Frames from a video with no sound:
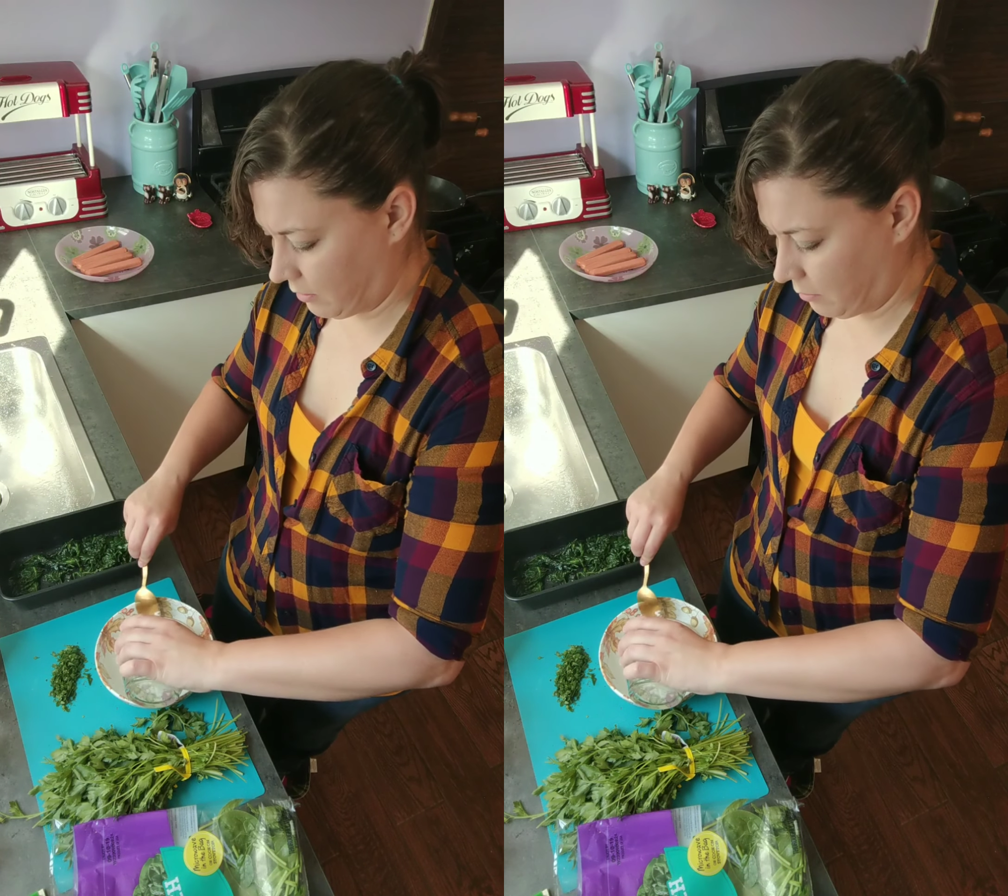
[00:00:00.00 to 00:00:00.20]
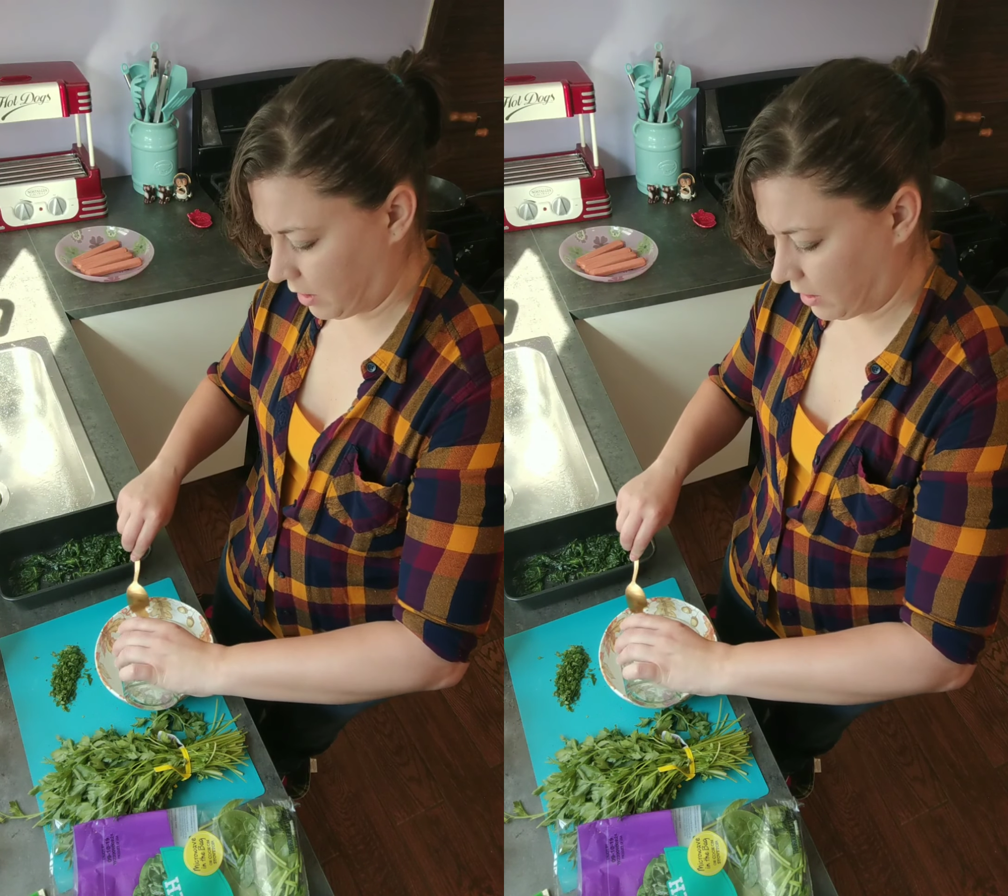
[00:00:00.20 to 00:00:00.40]

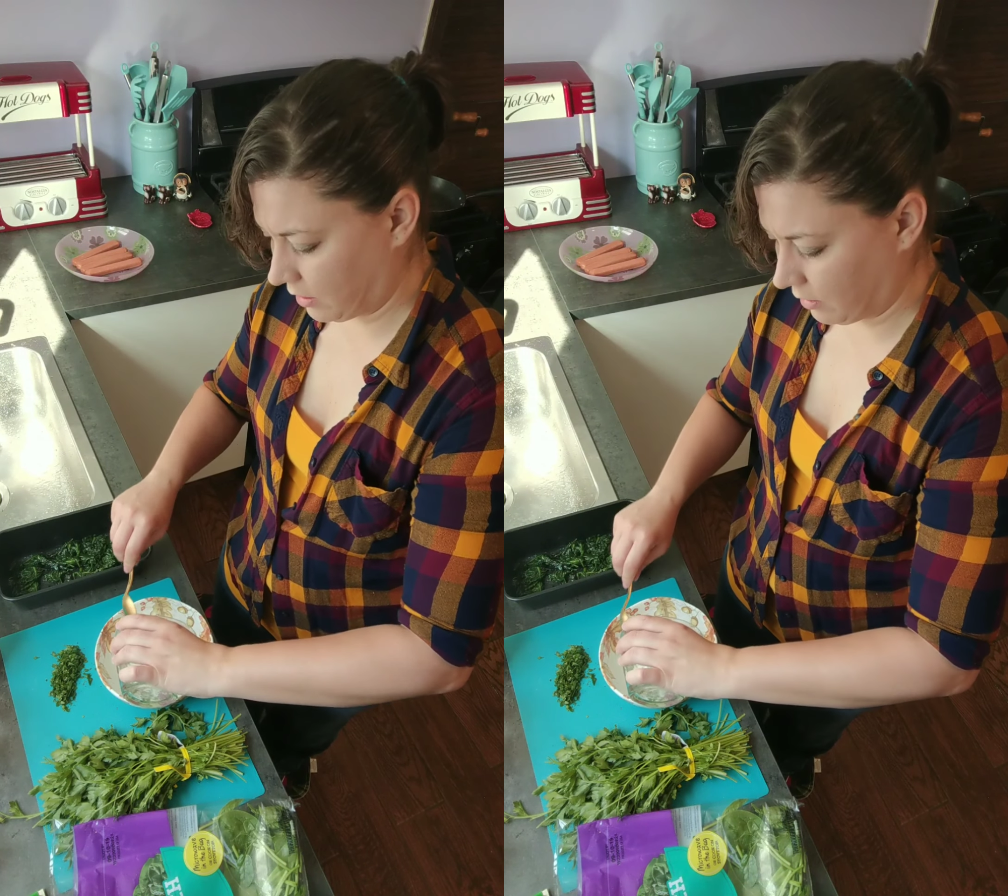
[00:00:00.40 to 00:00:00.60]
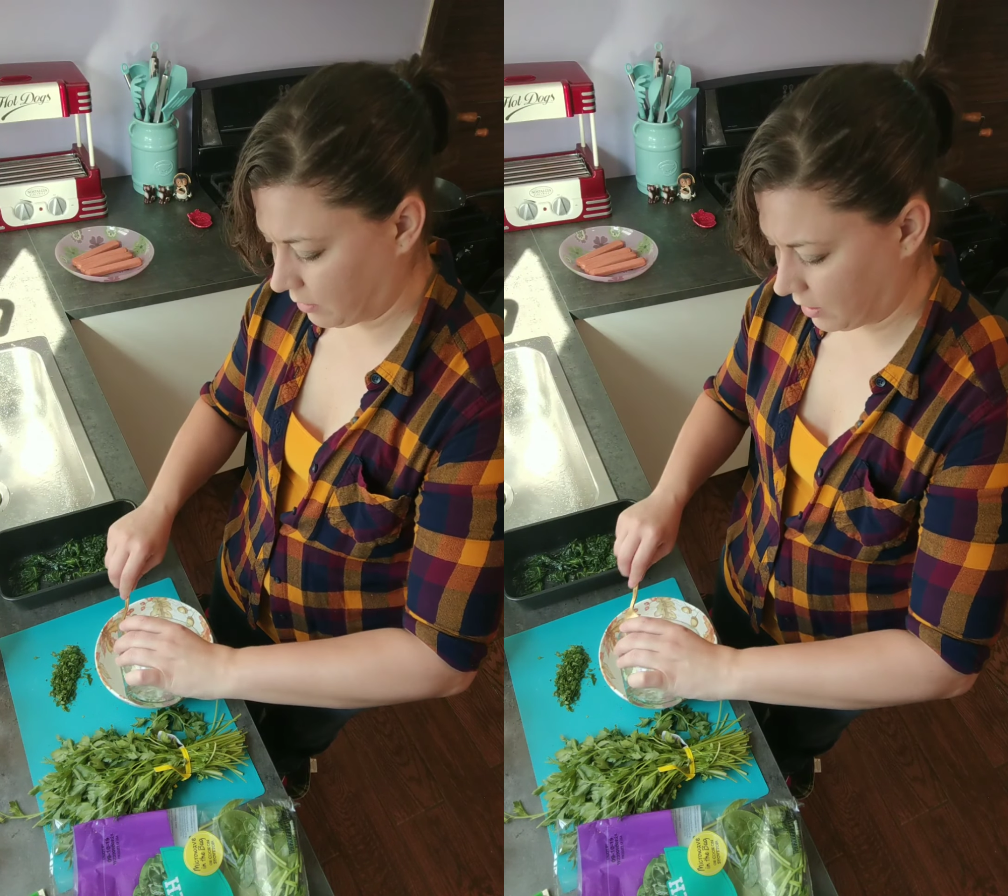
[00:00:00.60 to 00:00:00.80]
and mix
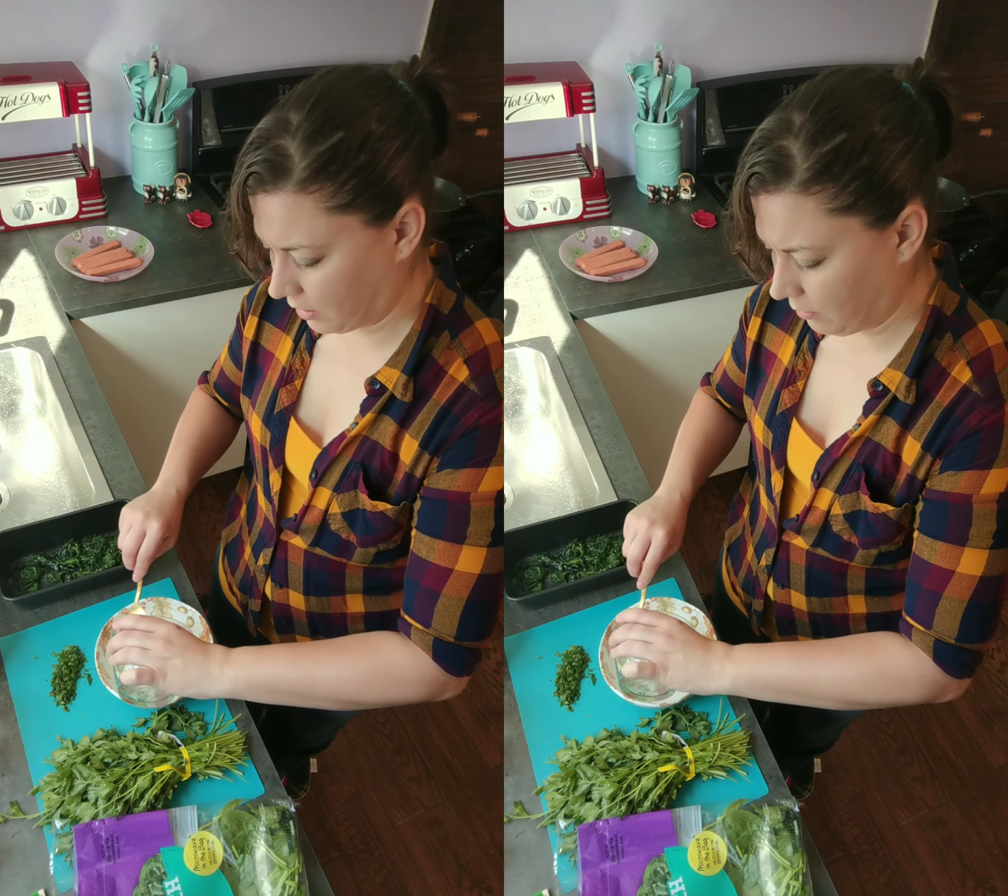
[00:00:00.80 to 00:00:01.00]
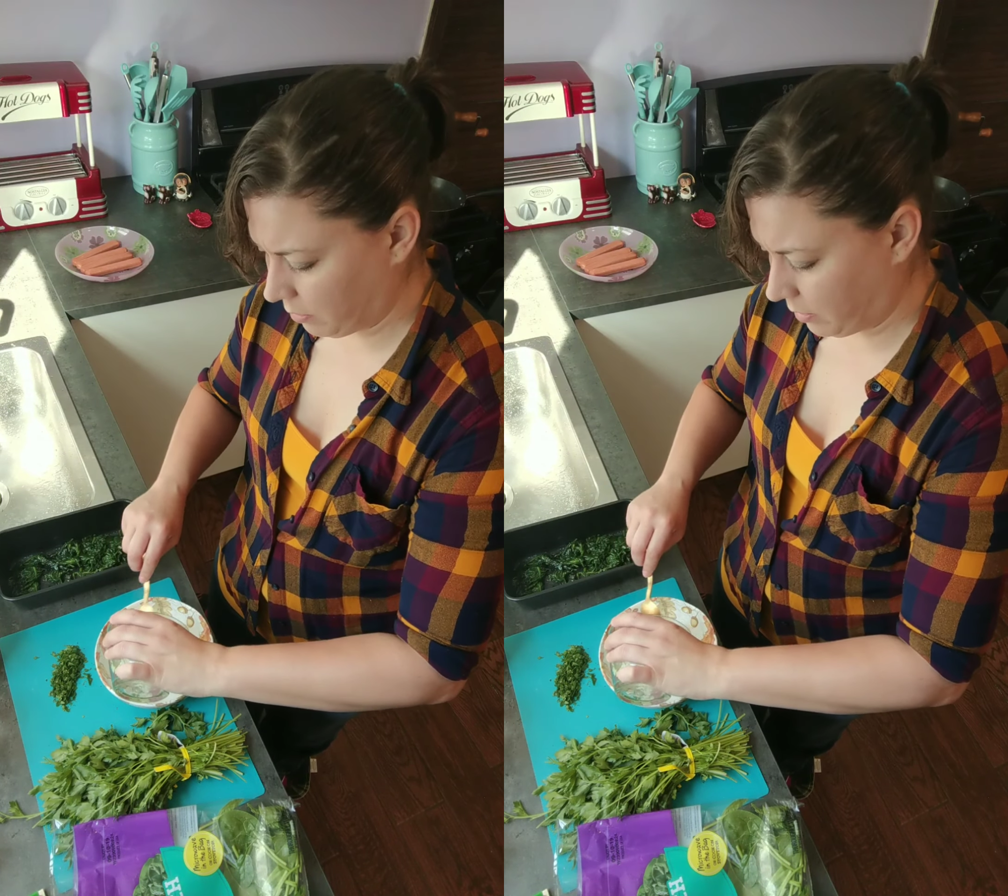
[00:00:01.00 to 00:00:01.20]
those
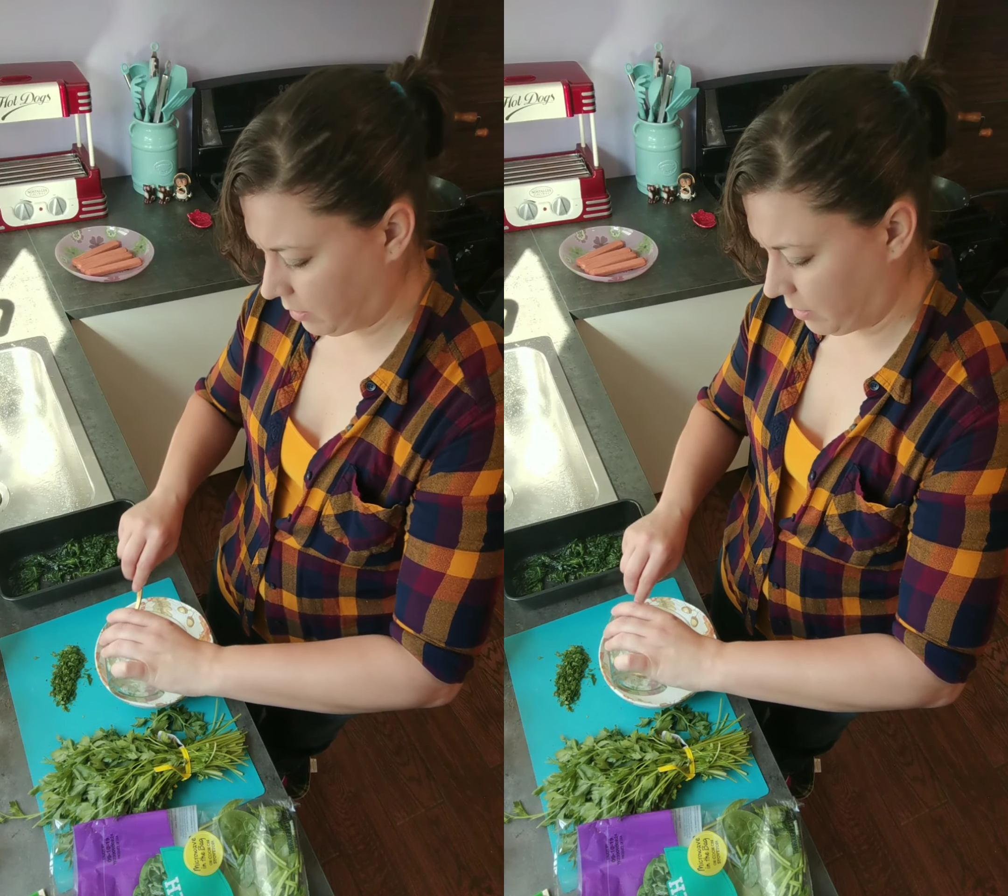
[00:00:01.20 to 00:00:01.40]
up.